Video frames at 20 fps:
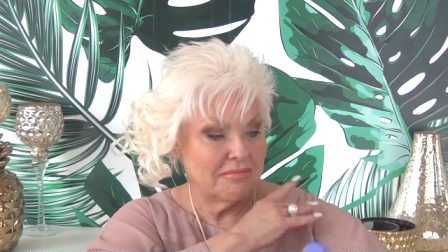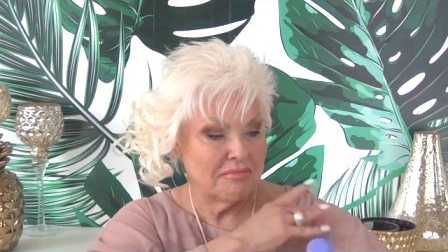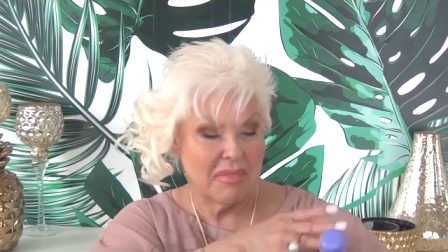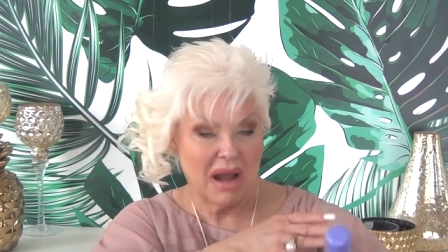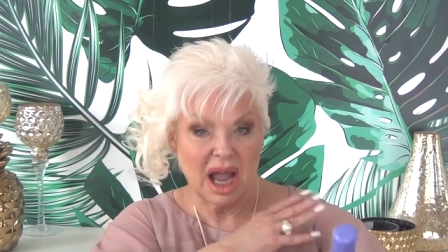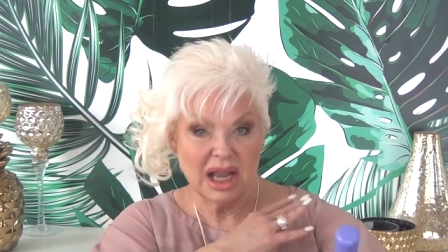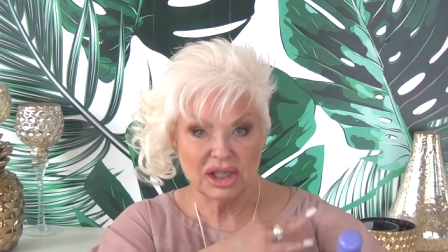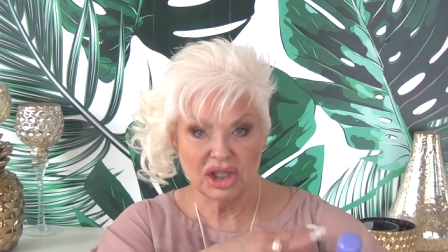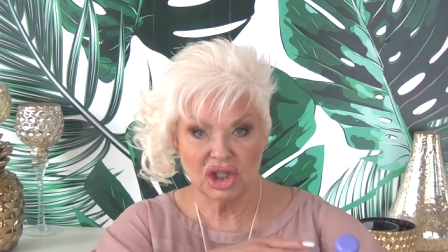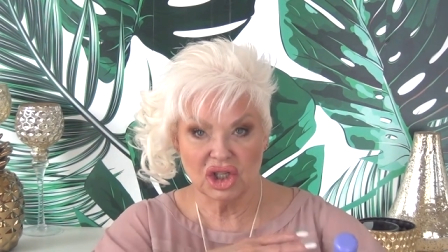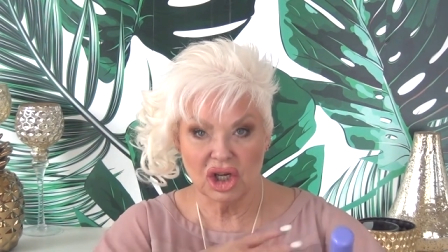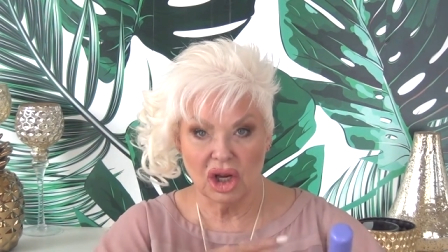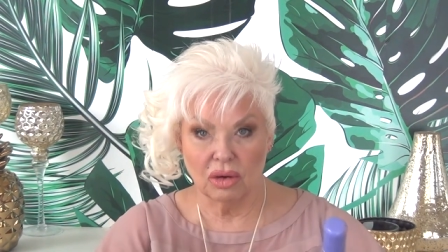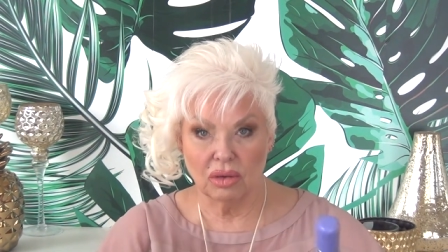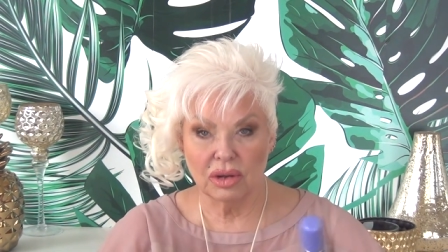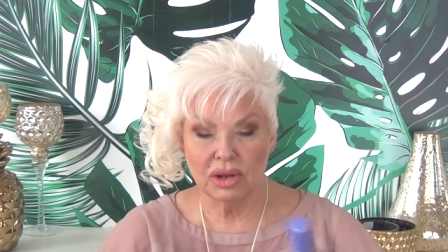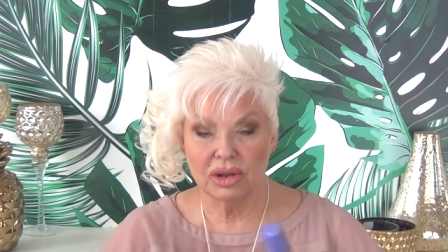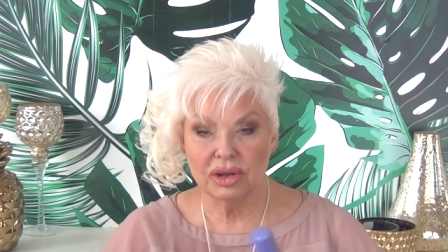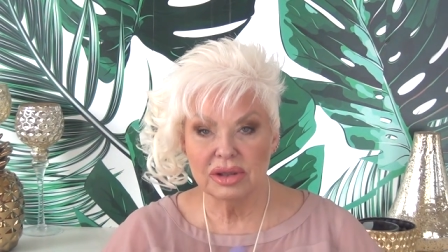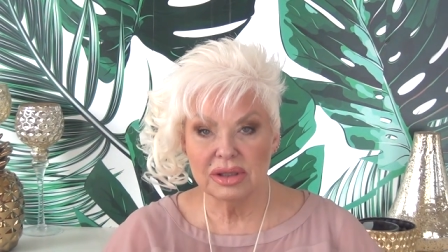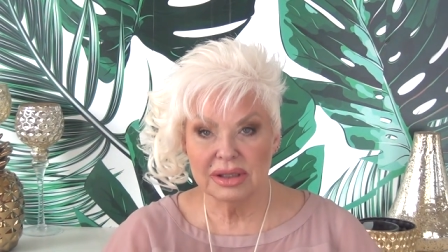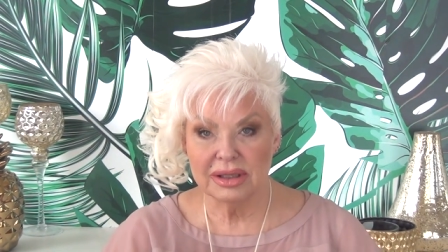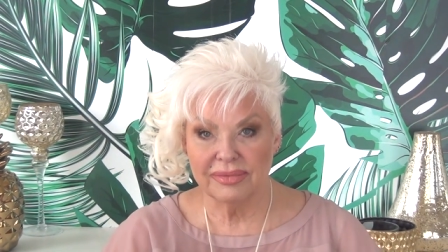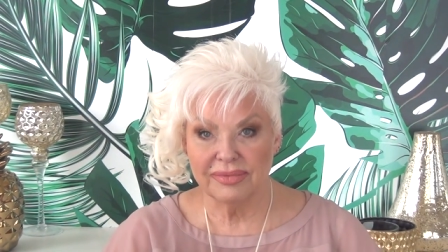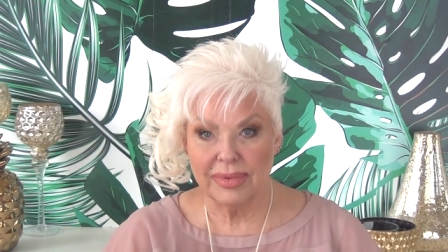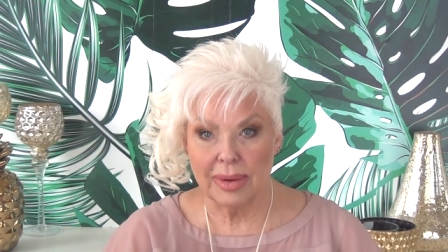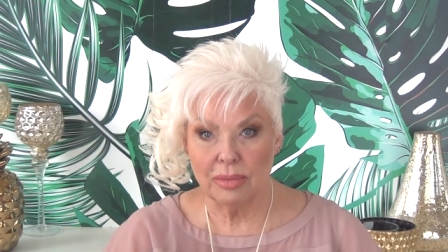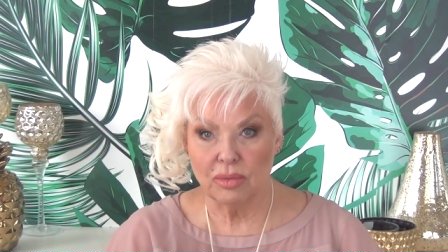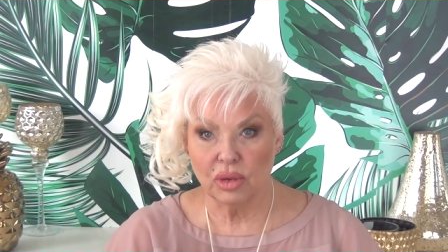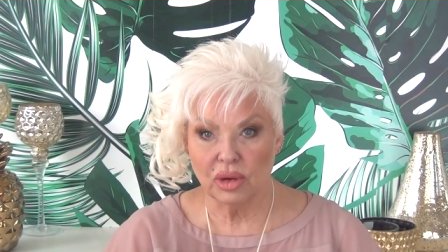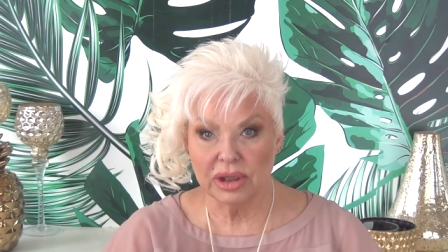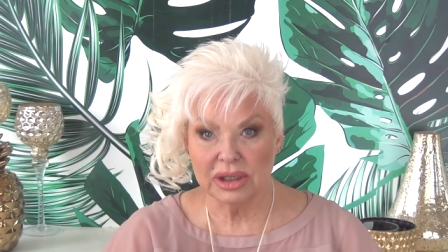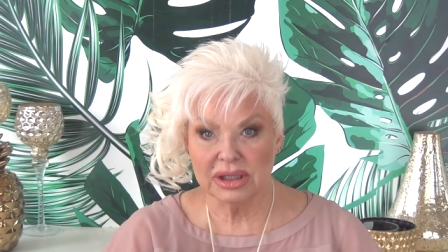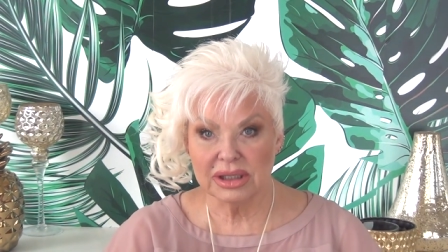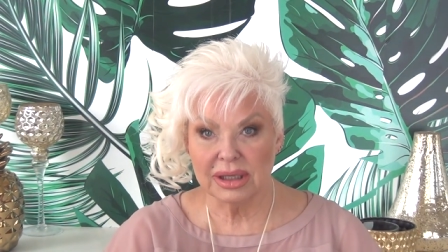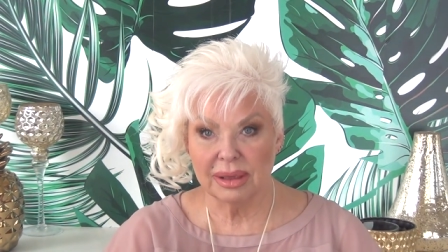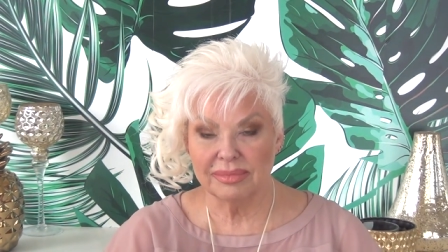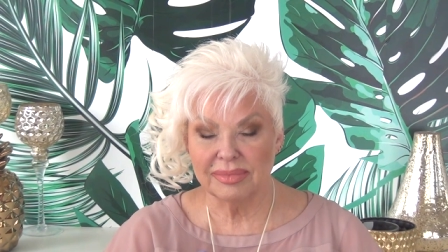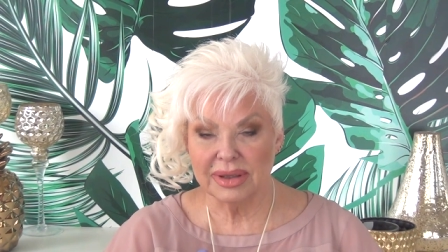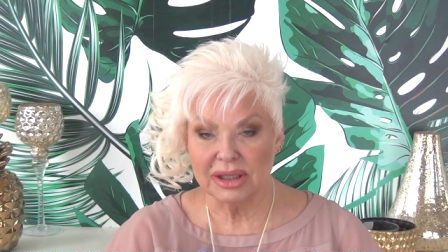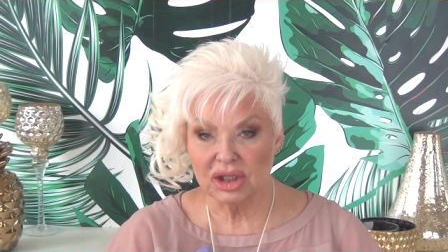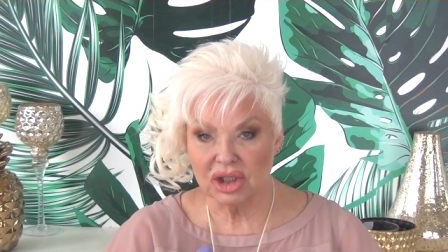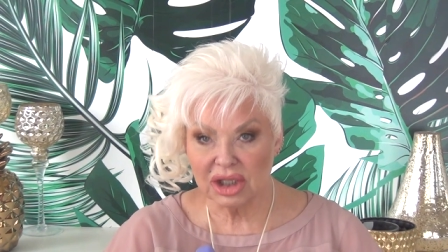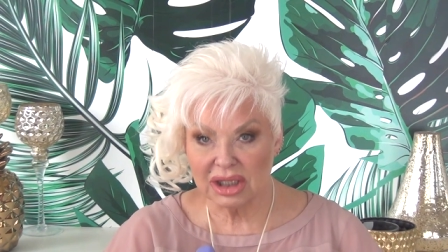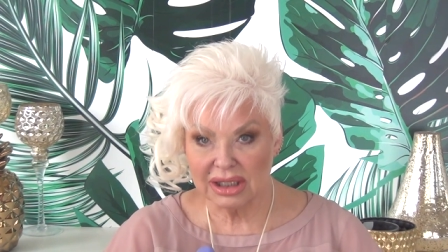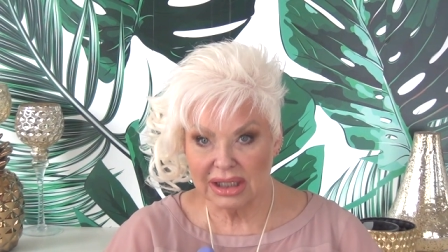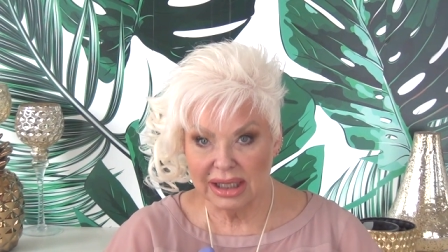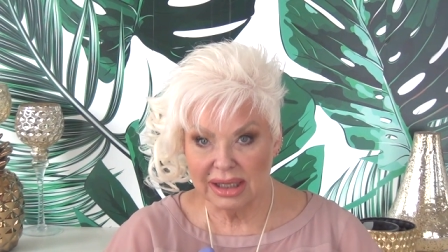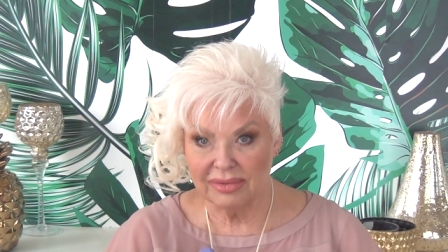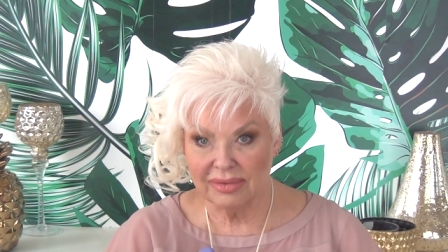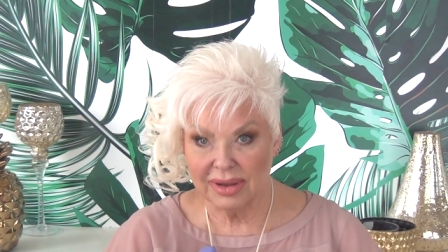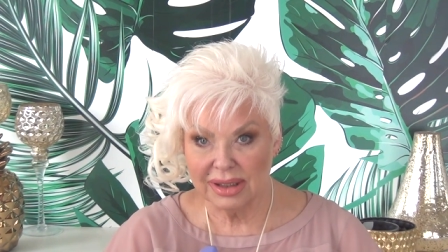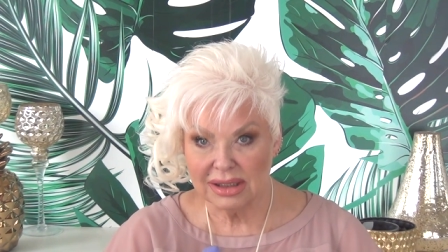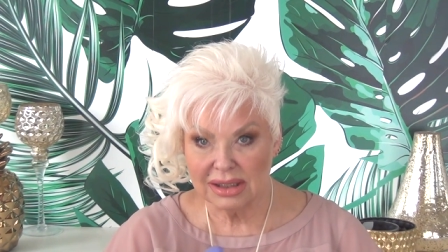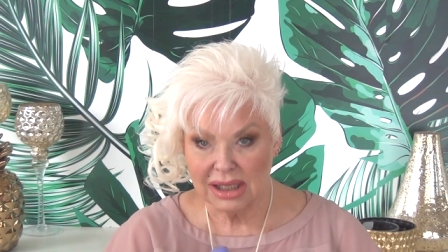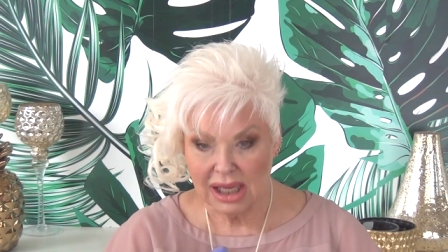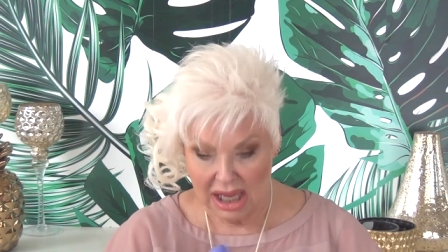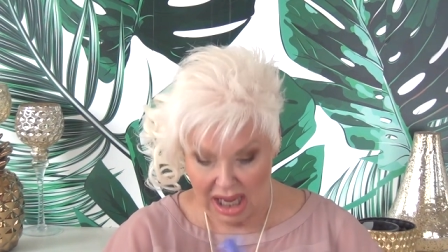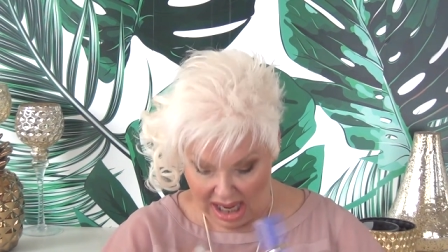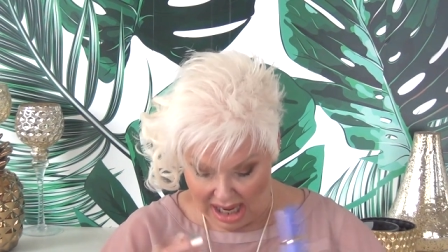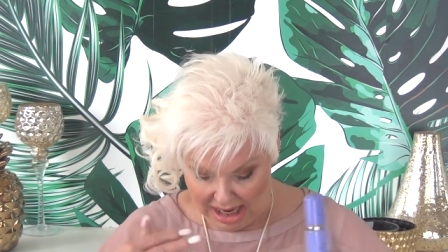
my shoulders if I'm wearing something sleeveless,